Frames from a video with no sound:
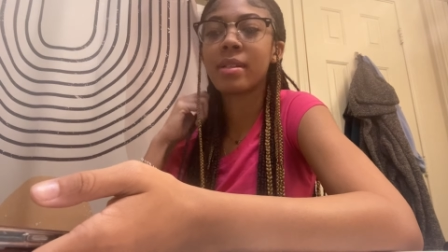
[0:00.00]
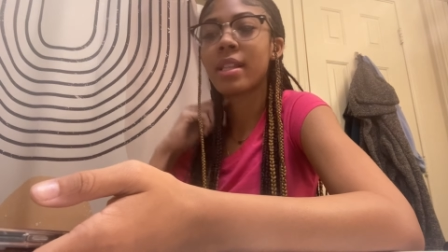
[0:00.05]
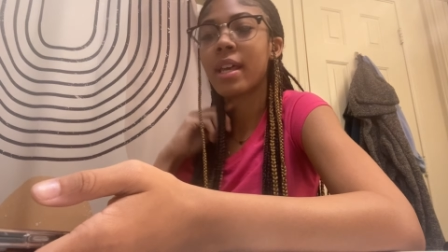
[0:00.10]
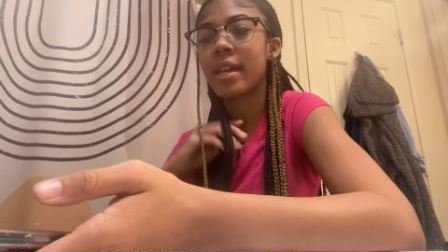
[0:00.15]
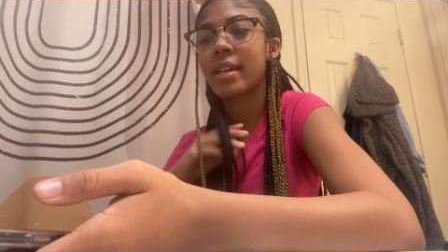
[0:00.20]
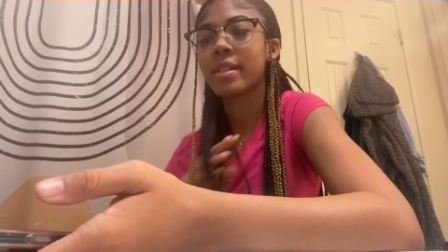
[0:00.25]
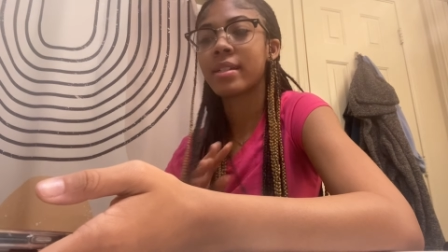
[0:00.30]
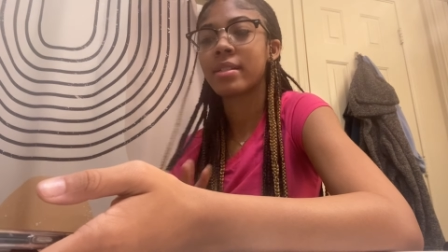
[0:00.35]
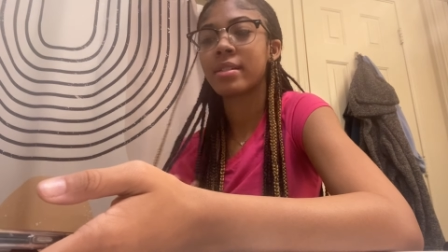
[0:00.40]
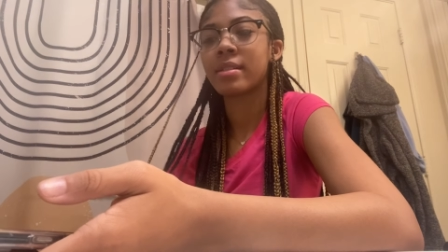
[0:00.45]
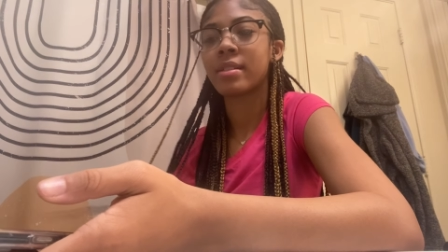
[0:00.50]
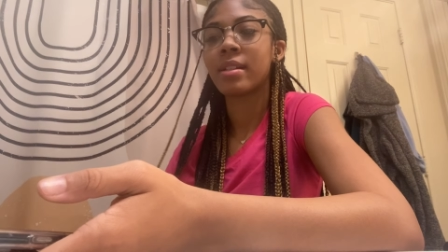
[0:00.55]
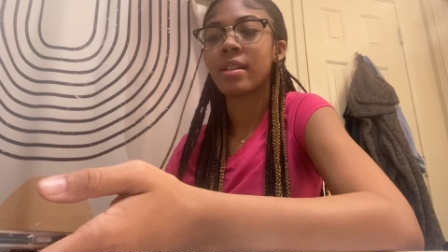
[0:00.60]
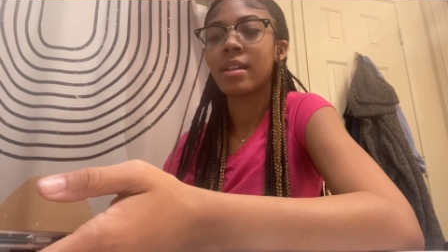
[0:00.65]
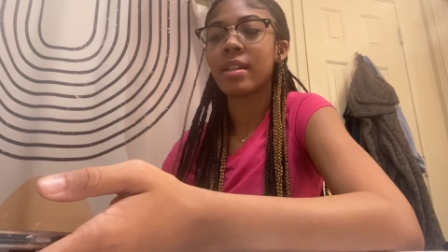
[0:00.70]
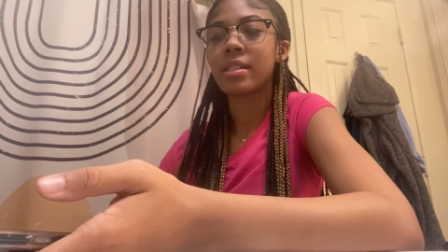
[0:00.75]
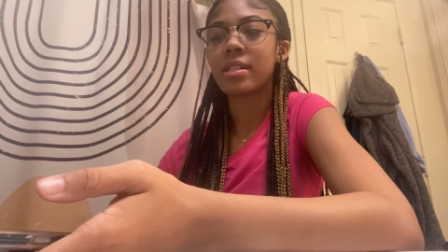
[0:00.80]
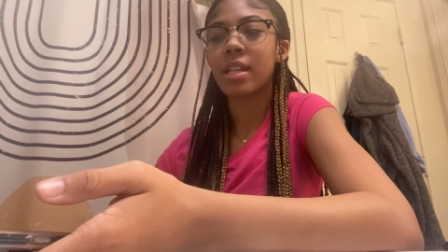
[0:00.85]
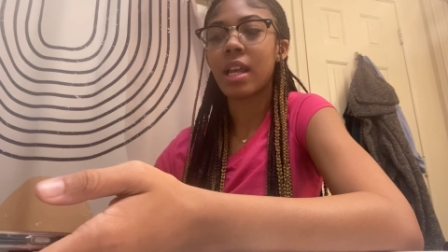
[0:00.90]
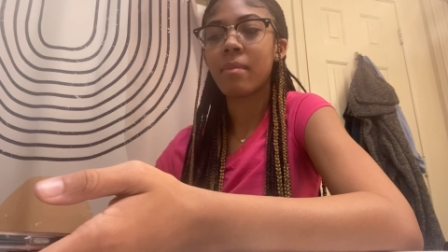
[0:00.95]
Like,
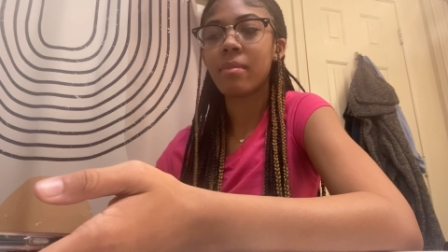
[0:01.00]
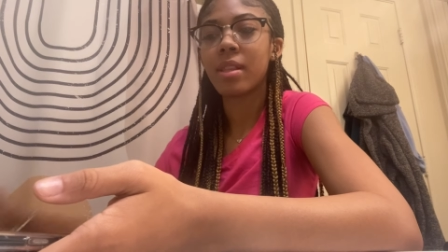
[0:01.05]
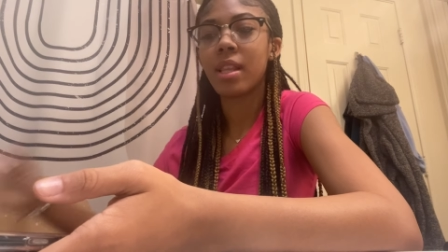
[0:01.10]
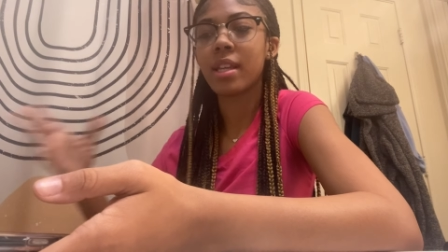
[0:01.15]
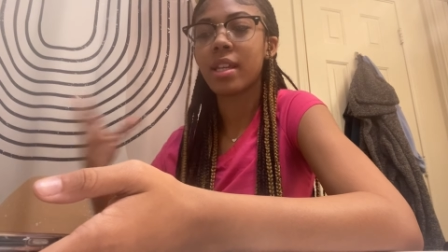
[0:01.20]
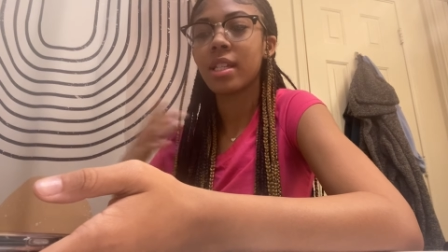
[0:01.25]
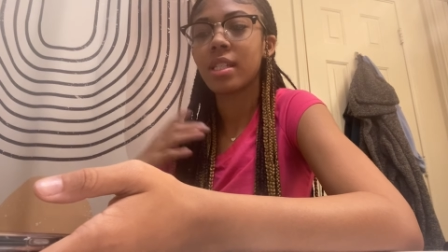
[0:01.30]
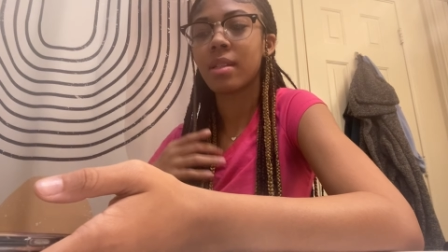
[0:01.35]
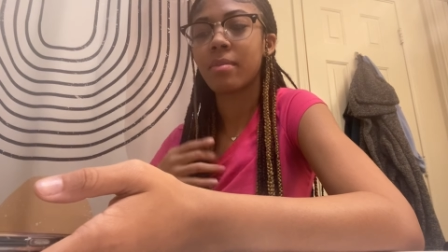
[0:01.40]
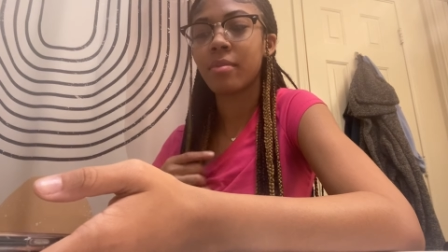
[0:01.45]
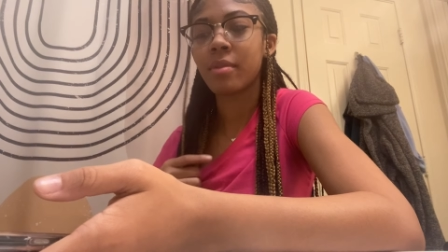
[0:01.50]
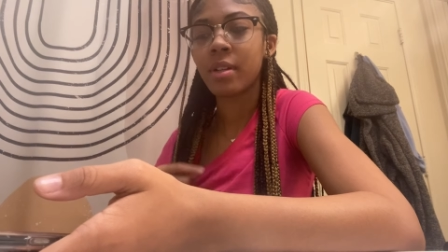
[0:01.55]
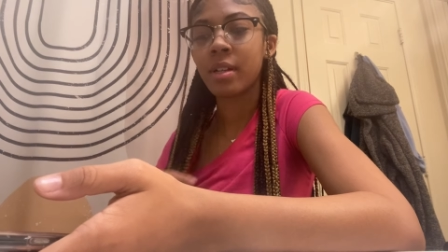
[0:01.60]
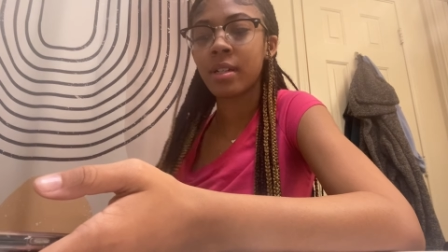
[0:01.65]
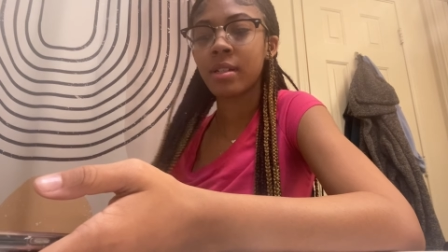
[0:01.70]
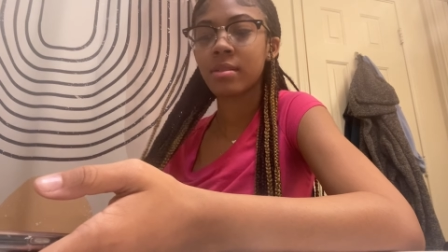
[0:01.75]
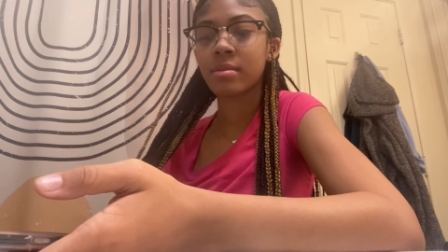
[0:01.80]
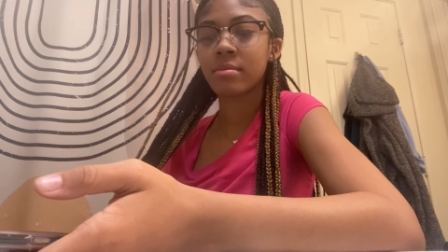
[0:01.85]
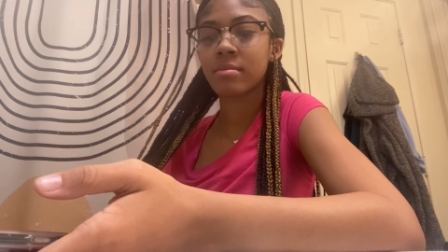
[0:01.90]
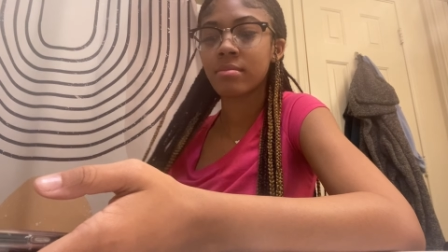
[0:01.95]
should I be like it's a
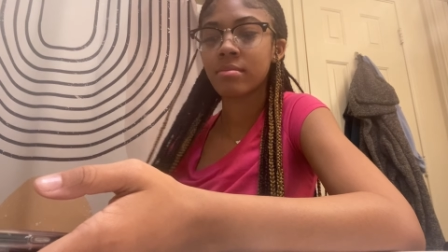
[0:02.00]
prank?